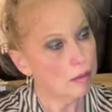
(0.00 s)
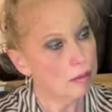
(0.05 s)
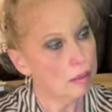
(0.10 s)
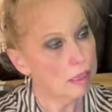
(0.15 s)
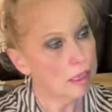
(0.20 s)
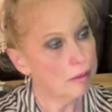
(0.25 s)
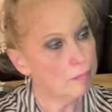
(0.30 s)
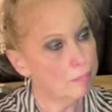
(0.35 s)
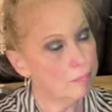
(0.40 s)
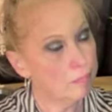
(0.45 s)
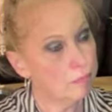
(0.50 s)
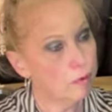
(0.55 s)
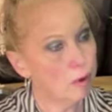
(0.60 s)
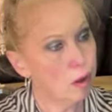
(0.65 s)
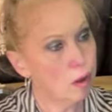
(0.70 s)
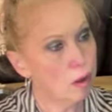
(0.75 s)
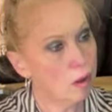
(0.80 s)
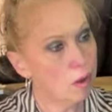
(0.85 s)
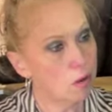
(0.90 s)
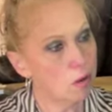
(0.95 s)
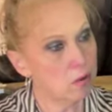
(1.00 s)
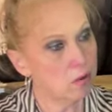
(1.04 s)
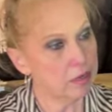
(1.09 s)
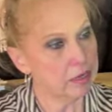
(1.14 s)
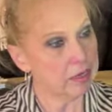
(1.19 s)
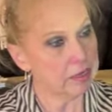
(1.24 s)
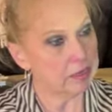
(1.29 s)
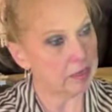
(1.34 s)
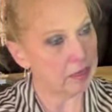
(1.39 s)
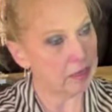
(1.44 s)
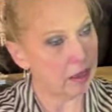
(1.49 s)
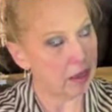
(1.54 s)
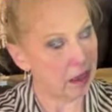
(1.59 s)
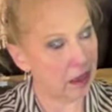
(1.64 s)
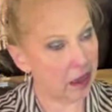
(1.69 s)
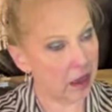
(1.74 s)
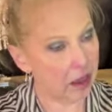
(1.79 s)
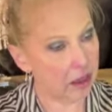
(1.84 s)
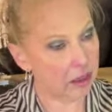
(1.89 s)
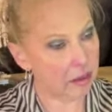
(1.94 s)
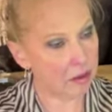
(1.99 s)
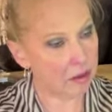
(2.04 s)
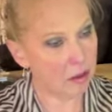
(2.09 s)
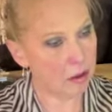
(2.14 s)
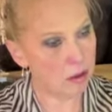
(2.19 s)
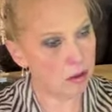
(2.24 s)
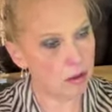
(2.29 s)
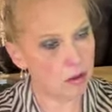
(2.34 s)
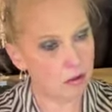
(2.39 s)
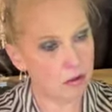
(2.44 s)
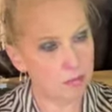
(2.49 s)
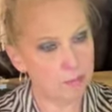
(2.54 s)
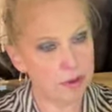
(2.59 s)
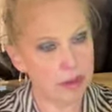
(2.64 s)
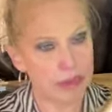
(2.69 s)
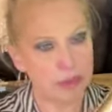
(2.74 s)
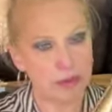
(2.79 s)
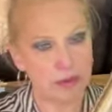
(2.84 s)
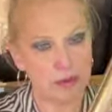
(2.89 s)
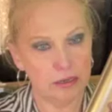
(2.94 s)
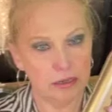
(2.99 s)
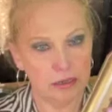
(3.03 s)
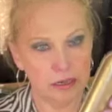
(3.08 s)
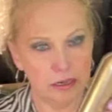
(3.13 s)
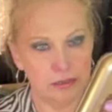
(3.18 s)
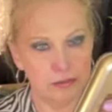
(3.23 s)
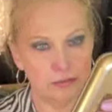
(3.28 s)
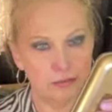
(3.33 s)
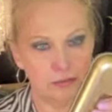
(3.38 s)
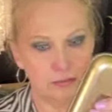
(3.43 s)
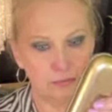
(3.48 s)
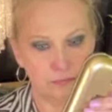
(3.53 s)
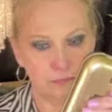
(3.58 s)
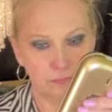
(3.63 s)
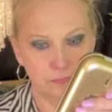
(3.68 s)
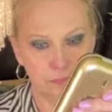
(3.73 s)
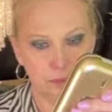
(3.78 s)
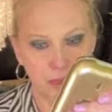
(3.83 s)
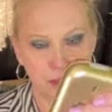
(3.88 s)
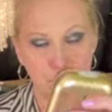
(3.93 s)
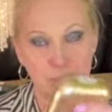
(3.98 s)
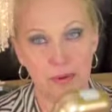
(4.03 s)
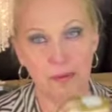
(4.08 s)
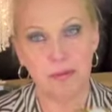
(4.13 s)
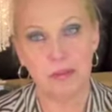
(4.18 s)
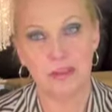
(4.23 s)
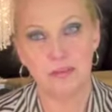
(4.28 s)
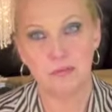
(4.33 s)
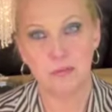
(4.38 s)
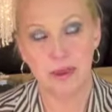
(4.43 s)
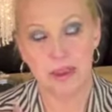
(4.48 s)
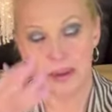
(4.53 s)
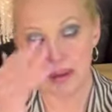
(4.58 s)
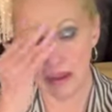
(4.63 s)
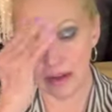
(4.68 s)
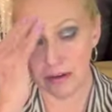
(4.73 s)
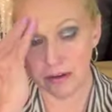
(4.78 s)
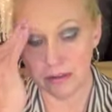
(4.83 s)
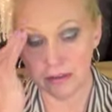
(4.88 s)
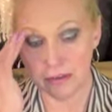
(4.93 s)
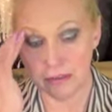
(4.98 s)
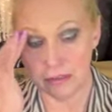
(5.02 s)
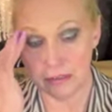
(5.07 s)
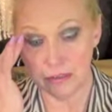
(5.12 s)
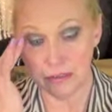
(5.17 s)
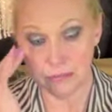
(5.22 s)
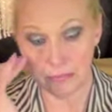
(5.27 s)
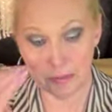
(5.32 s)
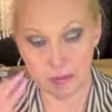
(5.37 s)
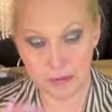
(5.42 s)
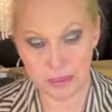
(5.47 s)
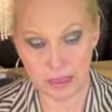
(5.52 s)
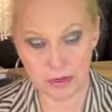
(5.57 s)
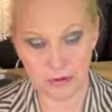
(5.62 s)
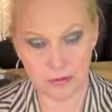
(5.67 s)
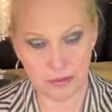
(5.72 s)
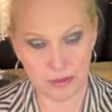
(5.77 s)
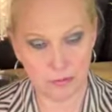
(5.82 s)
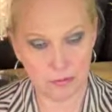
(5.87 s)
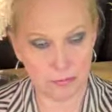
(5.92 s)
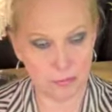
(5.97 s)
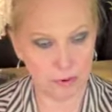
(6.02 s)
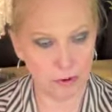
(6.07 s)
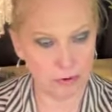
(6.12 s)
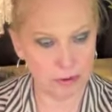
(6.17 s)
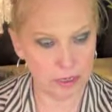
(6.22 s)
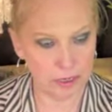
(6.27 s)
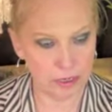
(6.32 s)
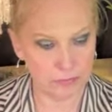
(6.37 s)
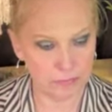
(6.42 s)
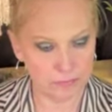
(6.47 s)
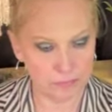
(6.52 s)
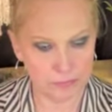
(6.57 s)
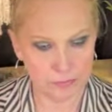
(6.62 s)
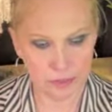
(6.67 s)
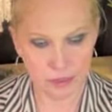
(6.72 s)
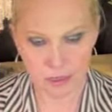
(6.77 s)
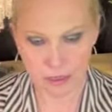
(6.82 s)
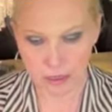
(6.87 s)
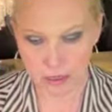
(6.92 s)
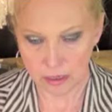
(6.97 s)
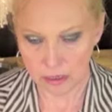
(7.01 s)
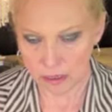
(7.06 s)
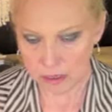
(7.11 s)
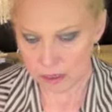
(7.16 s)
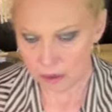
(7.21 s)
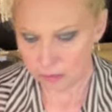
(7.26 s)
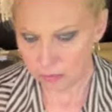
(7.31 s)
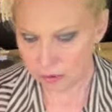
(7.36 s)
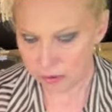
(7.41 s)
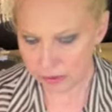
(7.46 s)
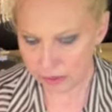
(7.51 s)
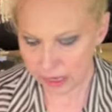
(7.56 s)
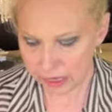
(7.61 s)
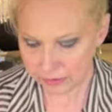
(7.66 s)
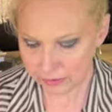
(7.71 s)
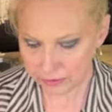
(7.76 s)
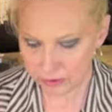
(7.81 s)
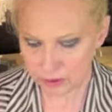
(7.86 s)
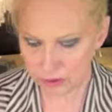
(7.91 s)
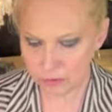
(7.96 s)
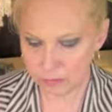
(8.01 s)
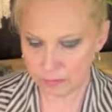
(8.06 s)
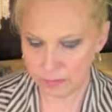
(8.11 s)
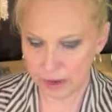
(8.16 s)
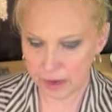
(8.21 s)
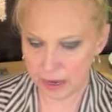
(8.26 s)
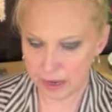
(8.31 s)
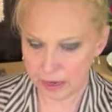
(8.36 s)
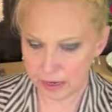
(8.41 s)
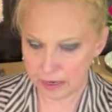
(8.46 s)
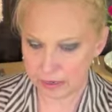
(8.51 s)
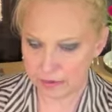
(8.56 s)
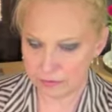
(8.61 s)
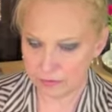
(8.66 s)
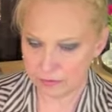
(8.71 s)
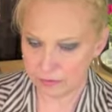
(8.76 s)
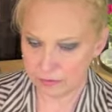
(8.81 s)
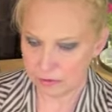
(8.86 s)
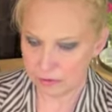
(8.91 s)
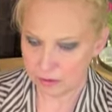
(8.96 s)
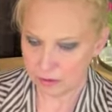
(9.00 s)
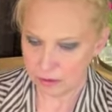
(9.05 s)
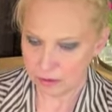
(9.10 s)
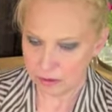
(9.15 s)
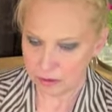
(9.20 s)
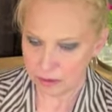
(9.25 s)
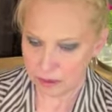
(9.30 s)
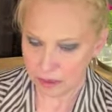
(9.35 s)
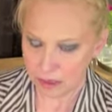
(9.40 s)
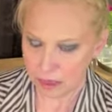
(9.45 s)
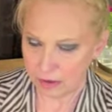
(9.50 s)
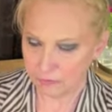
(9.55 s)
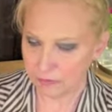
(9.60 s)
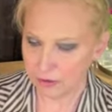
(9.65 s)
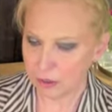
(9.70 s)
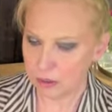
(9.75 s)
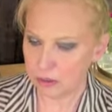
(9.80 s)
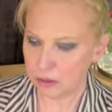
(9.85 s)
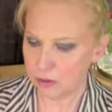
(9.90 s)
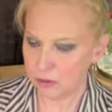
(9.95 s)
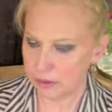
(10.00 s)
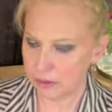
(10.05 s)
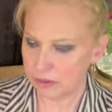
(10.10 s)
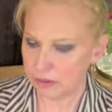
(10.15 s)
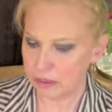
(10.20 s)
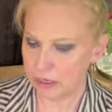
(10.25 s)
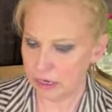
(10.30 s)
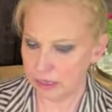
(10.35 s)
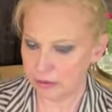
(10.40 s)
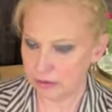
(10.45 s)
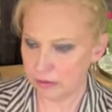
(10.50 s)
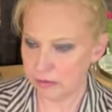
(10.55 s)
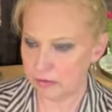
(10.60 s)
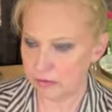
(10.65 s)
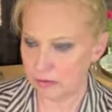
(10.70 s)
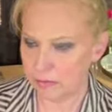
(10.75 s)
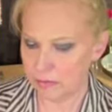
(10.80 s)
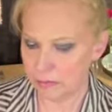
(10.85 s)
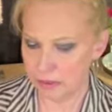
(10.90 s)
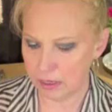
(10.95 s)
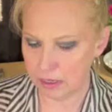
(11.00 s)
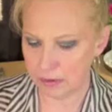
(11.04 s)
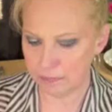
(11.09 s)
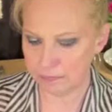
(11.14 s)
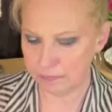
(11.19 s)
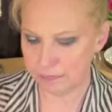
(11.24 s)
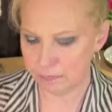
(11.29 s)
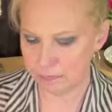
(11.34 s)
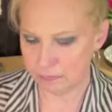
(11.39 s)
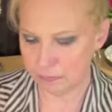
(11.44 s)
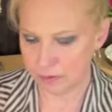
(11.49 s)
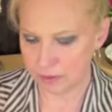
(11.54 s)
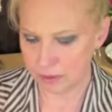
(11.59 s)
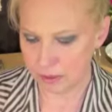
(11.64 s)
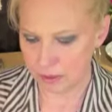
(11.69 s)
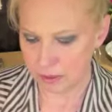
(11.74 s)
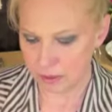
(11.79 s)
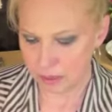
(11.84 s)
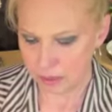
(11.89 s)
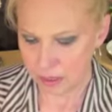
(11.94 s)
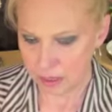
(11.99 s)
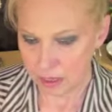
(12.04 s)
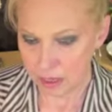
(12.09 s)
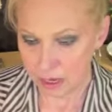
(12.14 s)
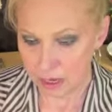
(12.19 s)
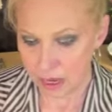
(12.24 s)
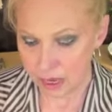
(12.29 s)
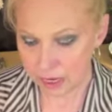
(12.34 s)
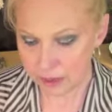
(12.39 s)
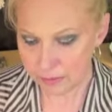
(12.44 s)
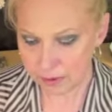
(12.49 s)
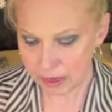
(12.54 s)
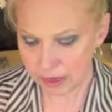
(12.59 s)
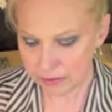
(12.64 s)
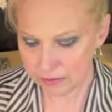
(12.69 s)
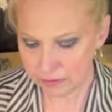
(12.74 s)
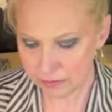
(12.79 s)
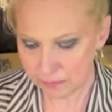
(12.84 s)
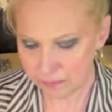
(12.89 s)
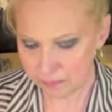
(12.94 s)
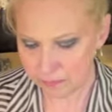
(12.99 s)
It broke and oh my goodness. Maybe that's why I got a good deal. Maybe they knew they were broken. Well, that's too bad. I guess I have to glue it together or something. Anyways,